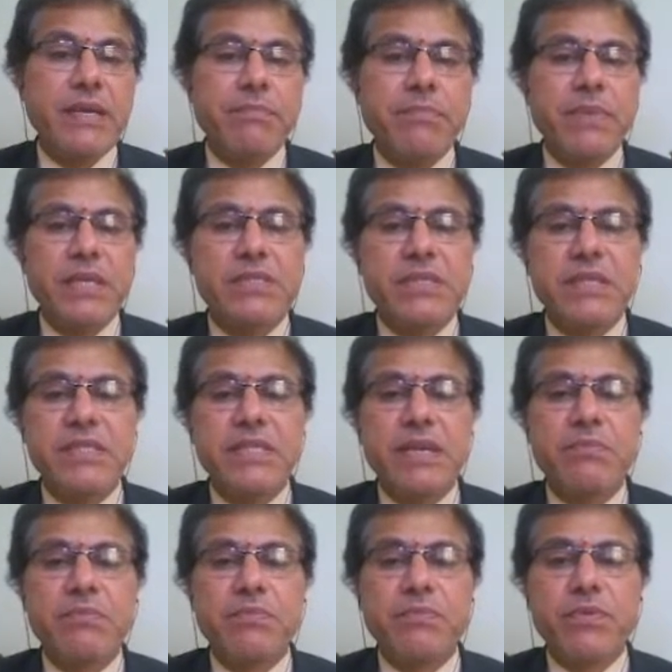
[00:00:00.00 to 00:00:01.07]
plus
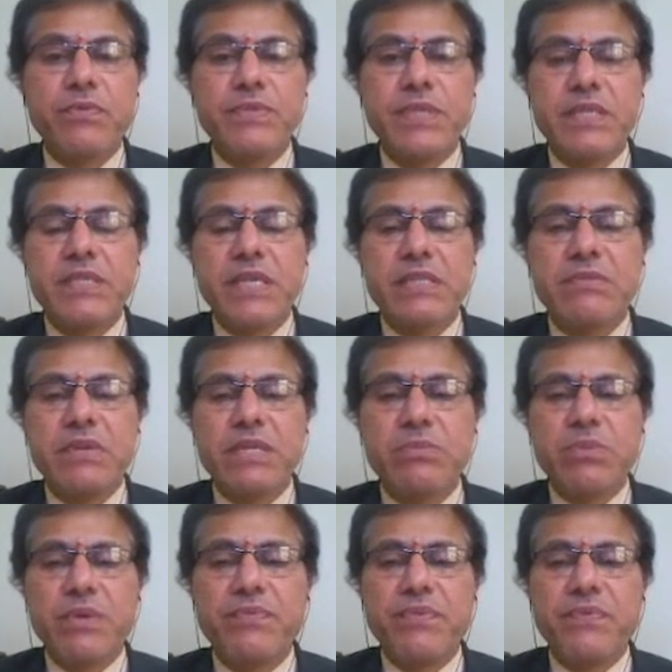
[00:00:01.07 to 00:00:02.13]
design proof checks as well as
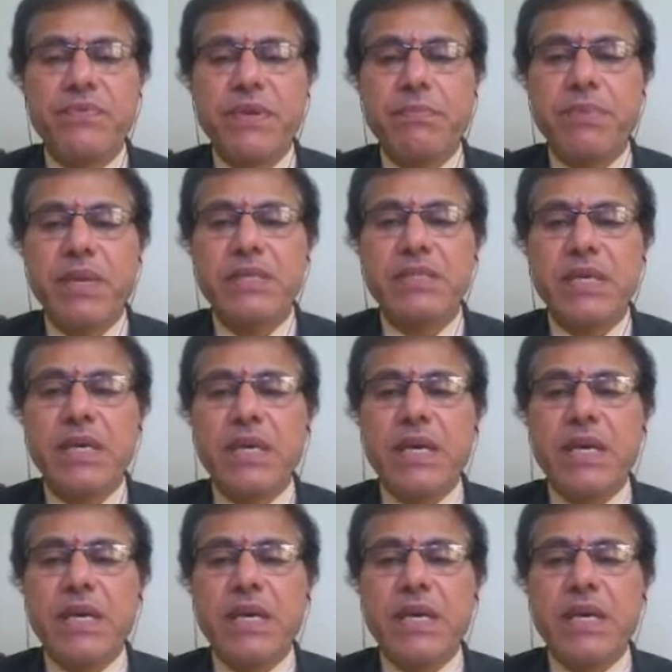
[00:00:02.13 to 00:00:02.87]
150 plus